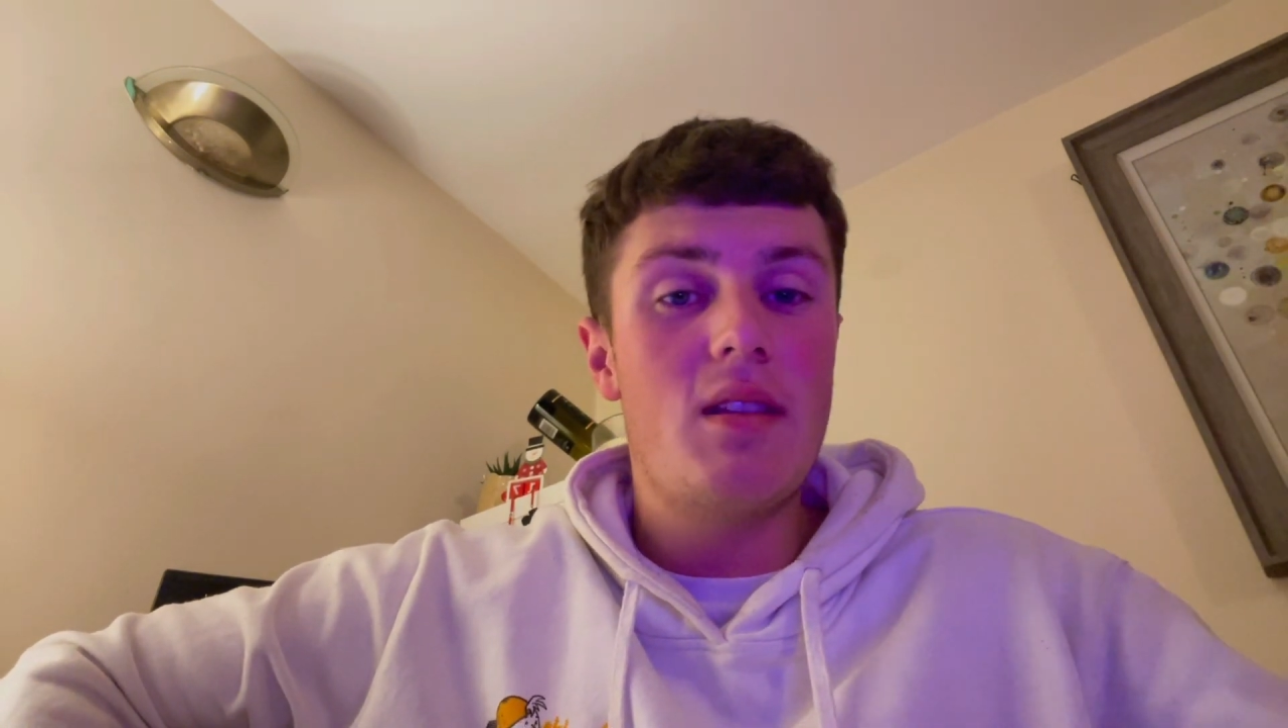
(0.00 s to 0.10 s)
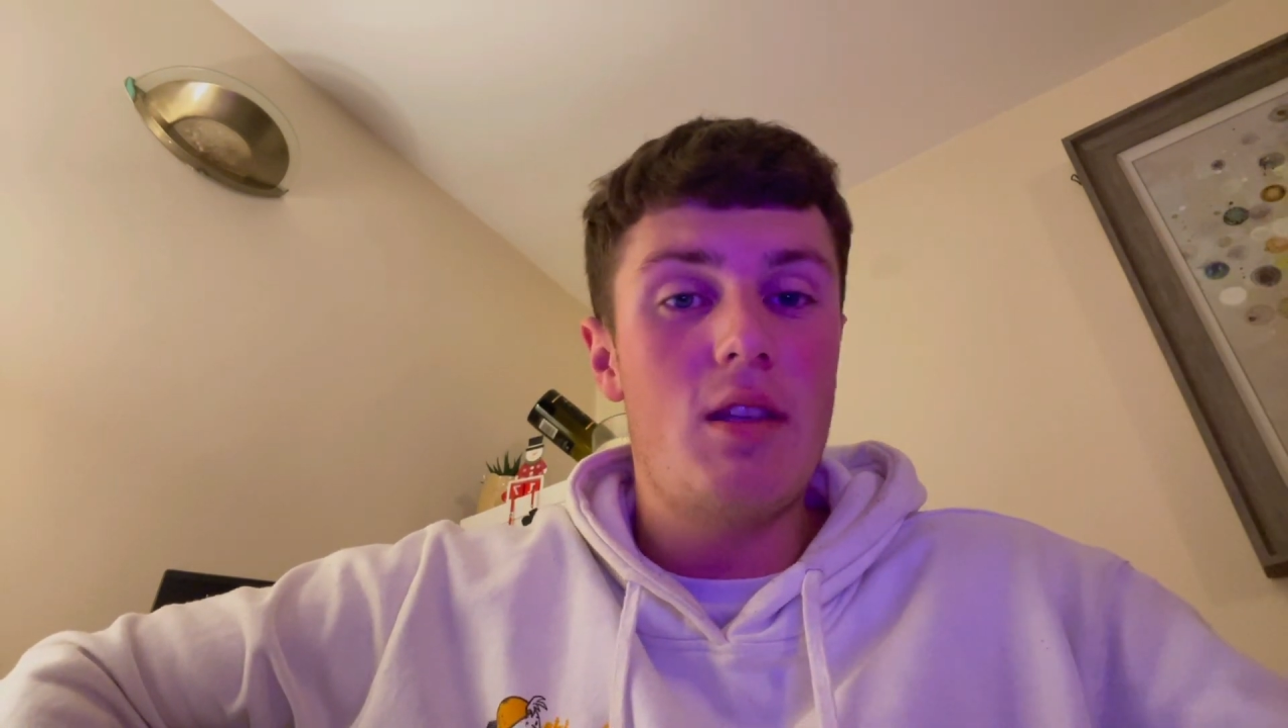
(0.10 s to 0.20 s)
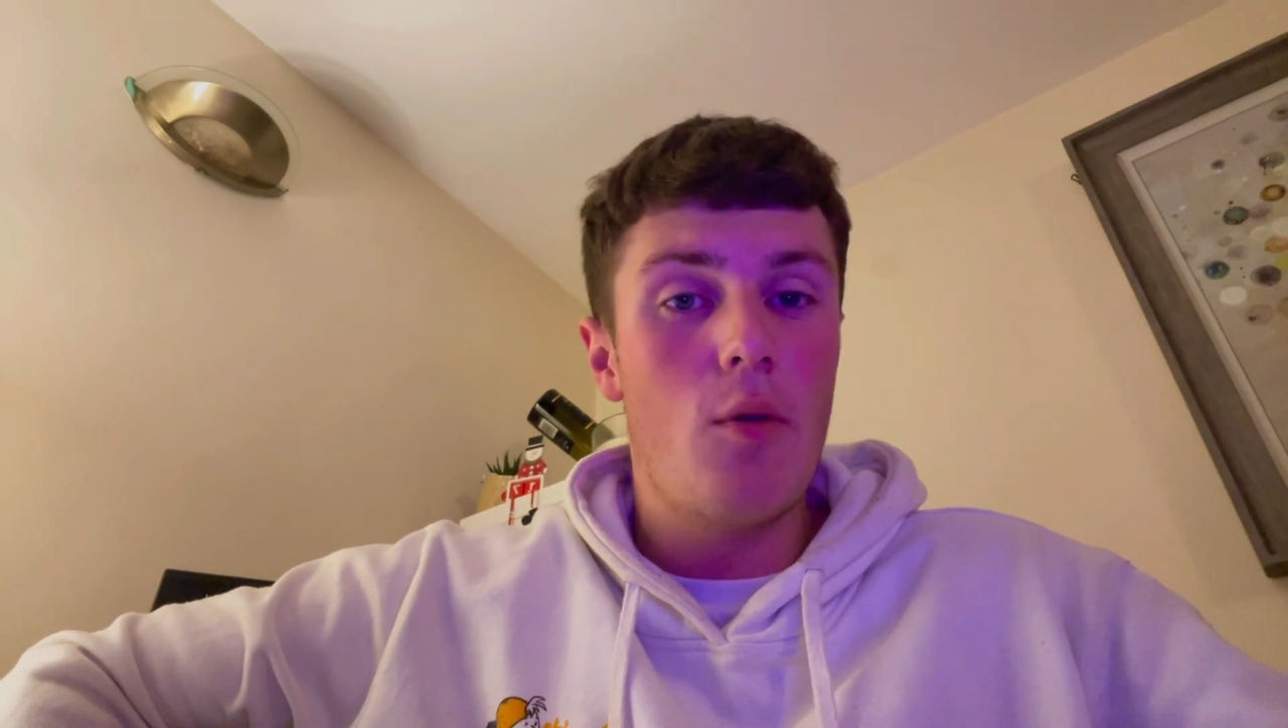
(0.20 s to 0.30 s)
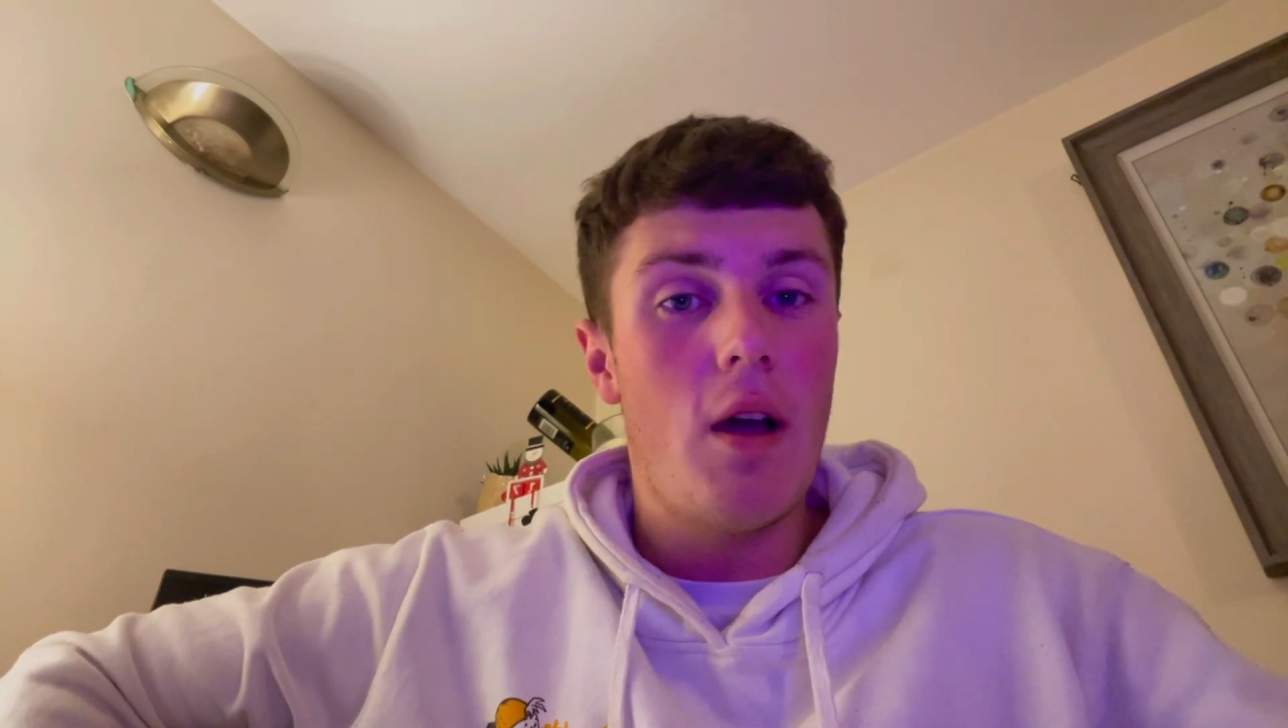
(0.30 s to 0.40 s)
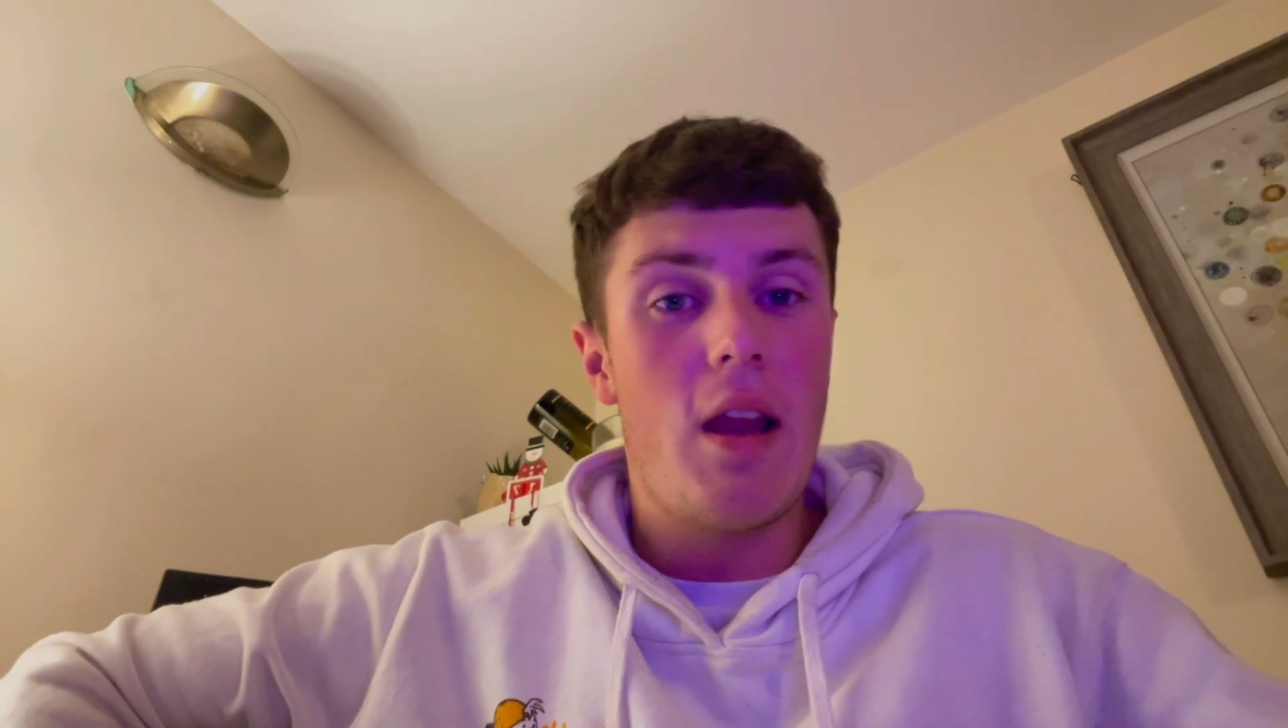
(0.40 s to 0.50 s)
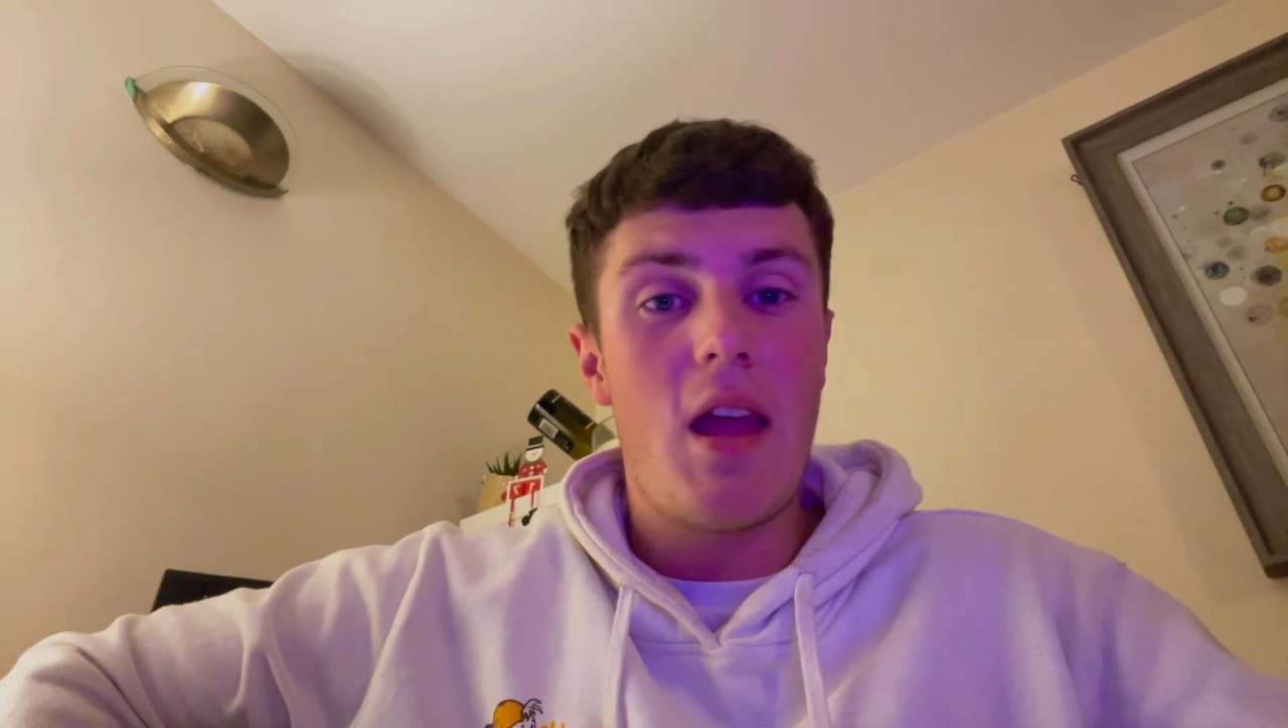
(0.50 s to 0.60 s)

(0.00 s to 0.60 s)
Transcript: too early